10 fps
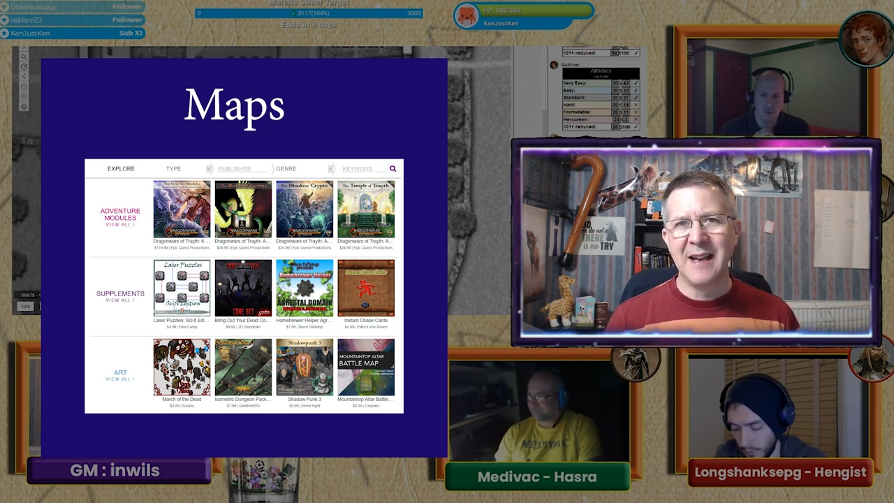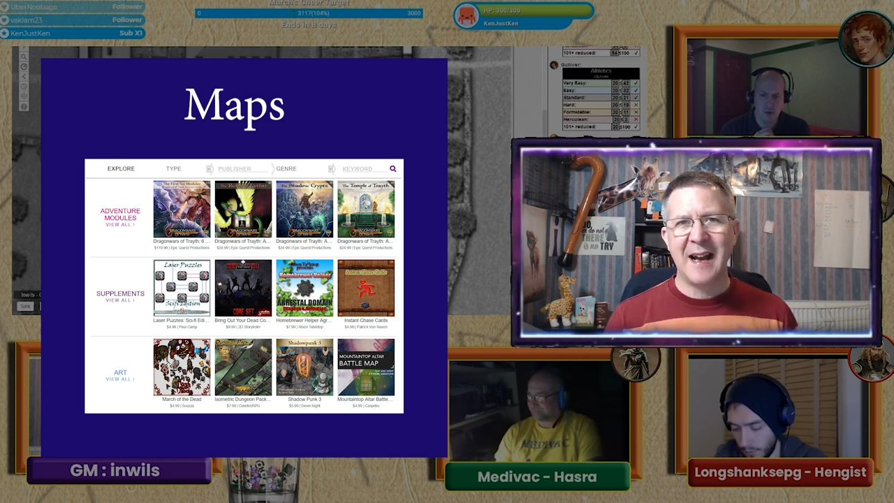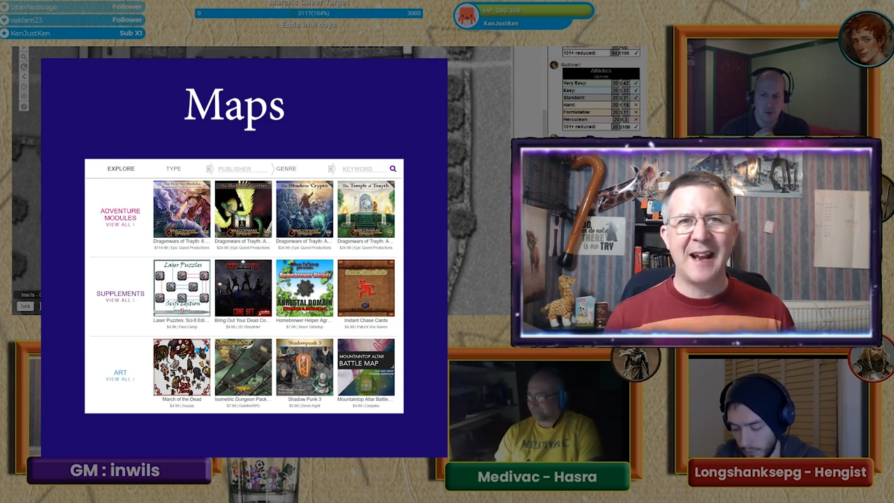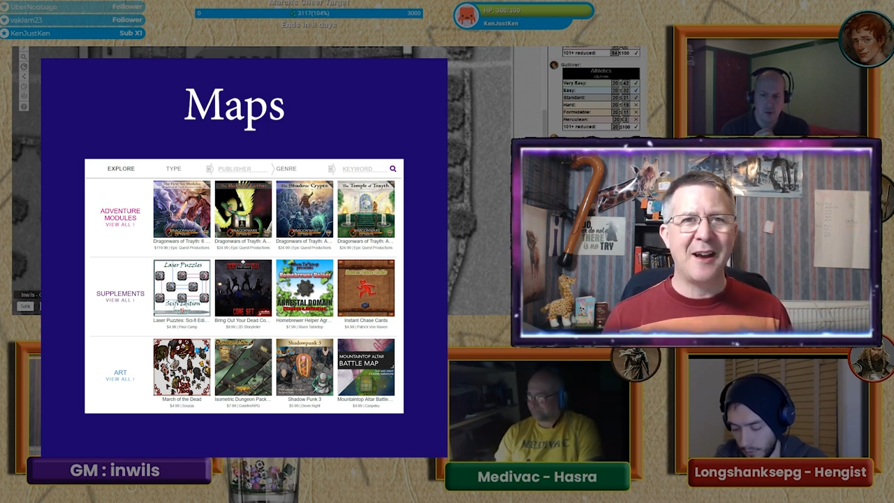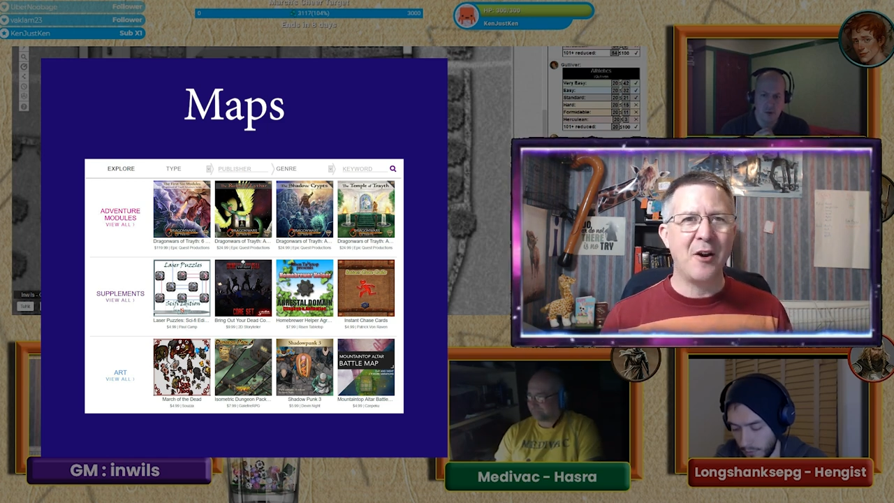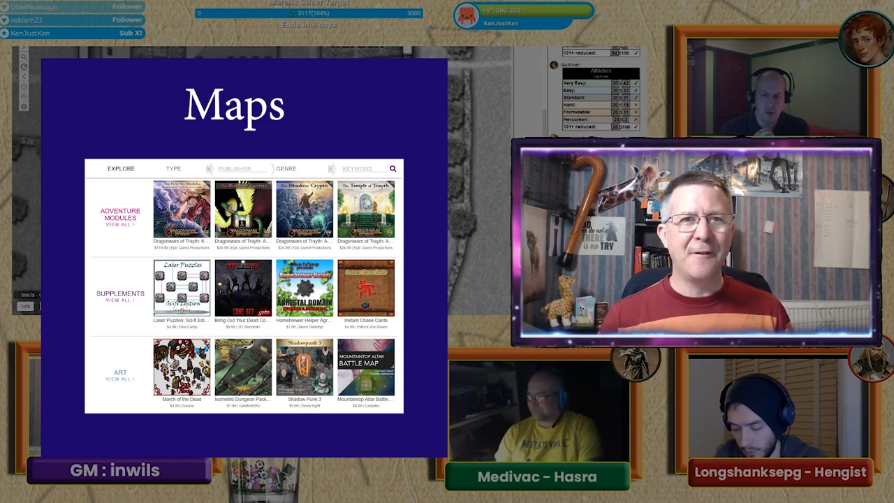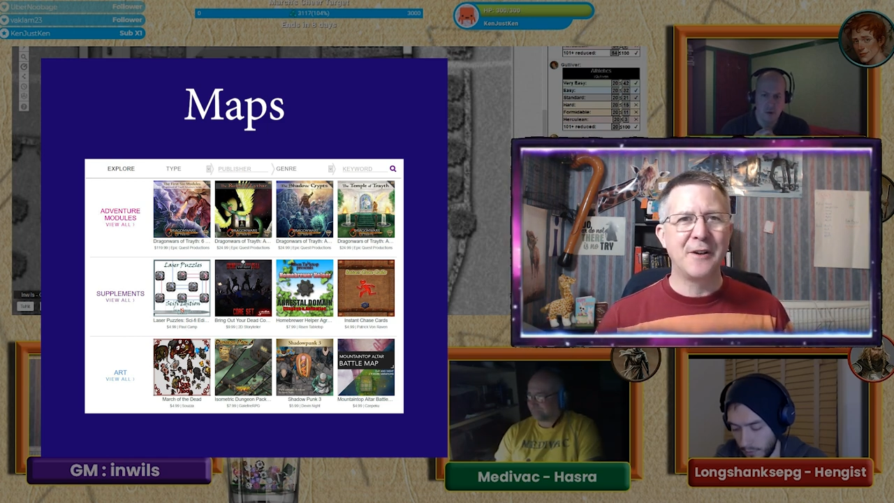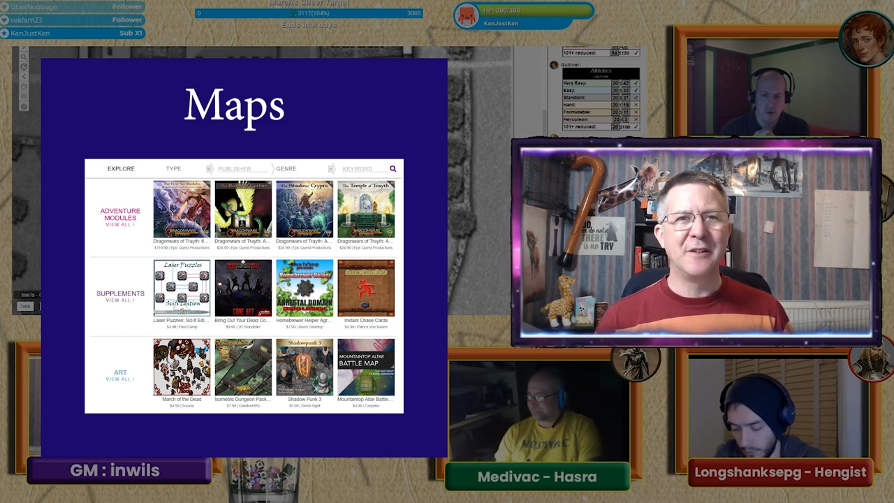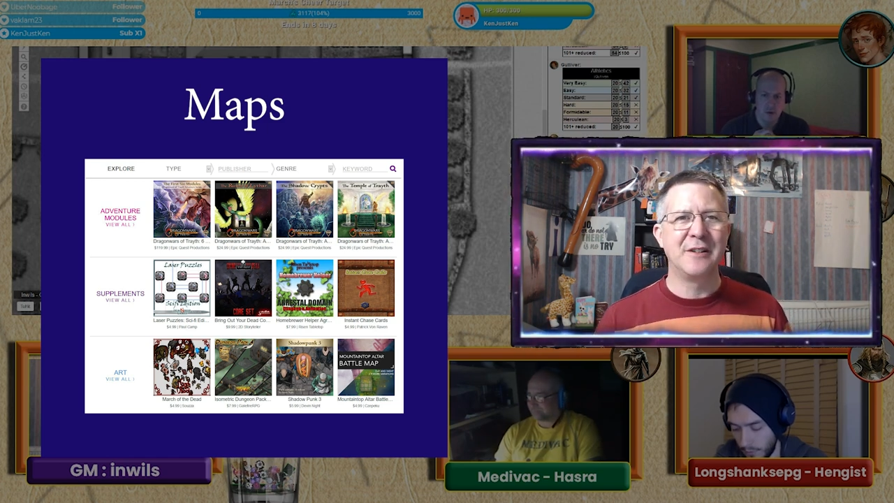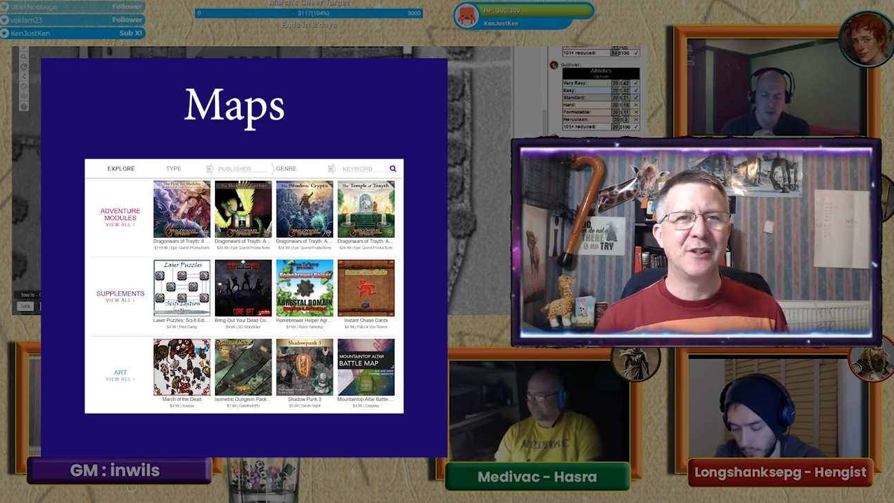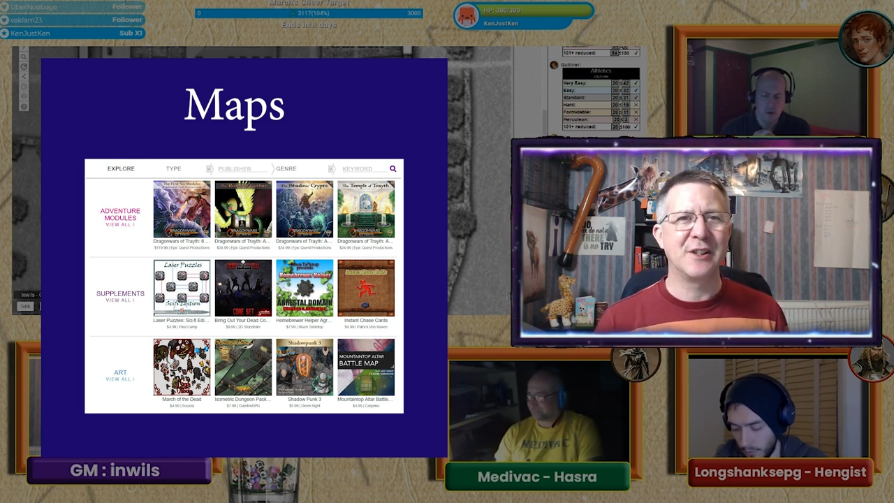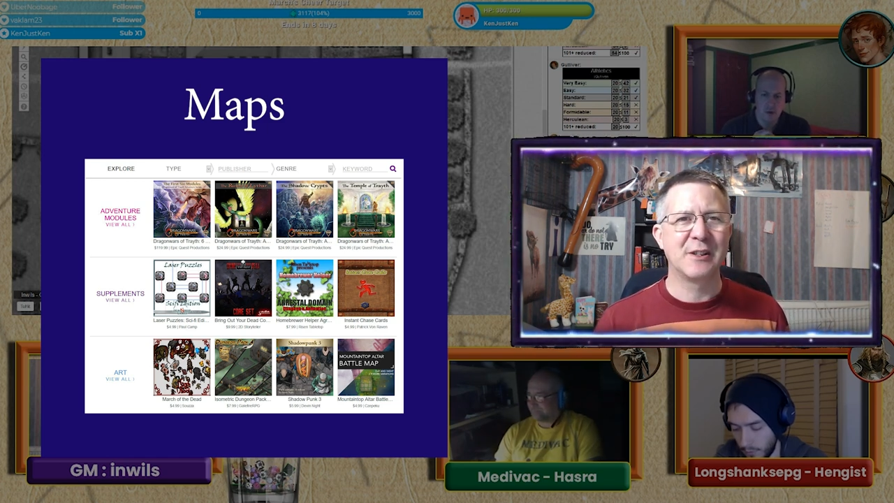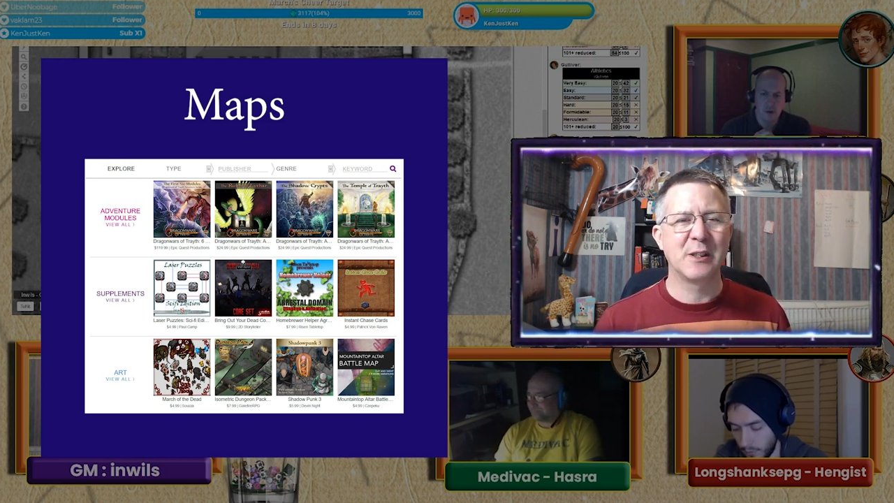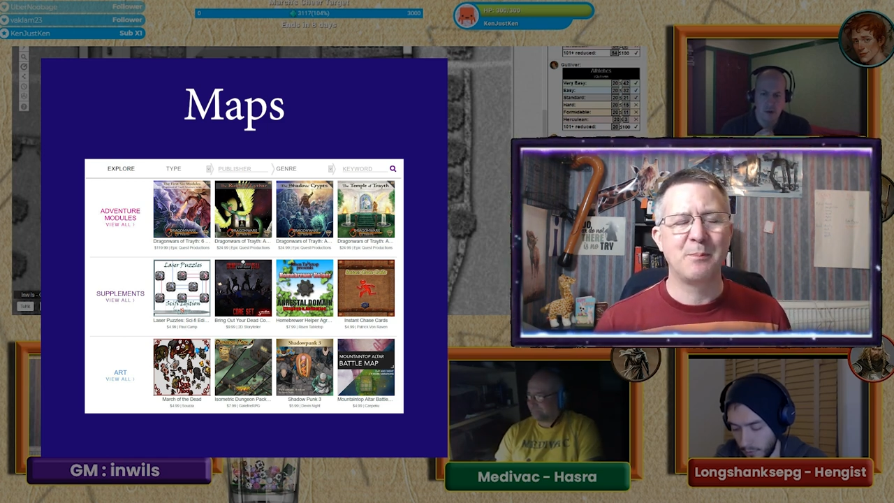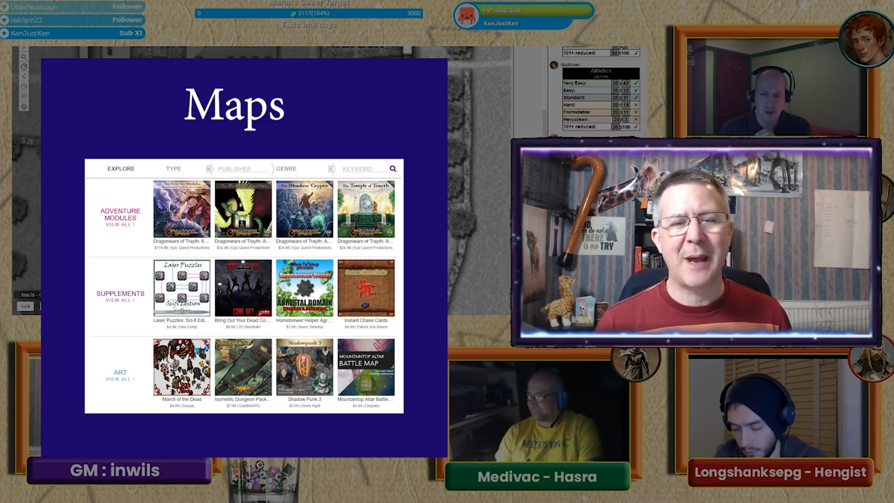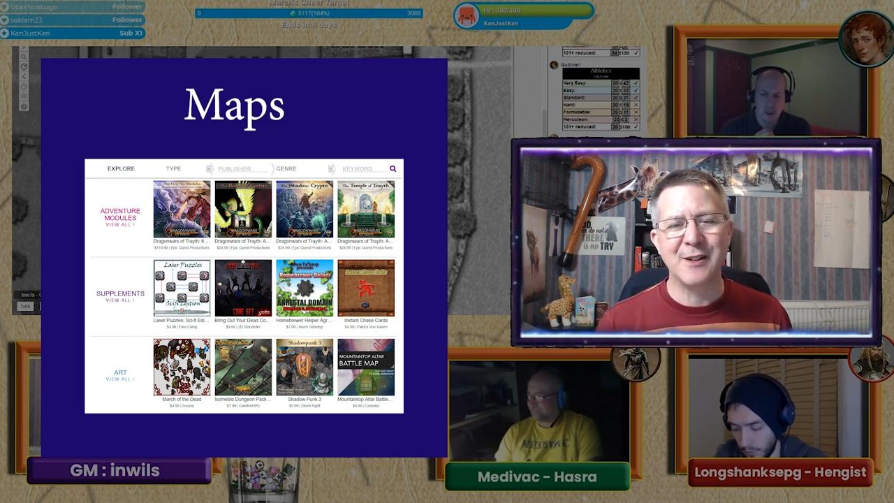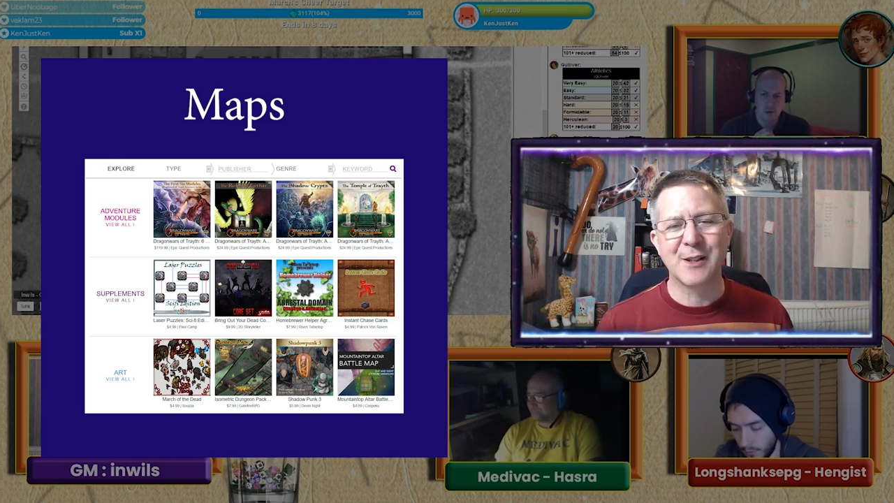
and i often just spend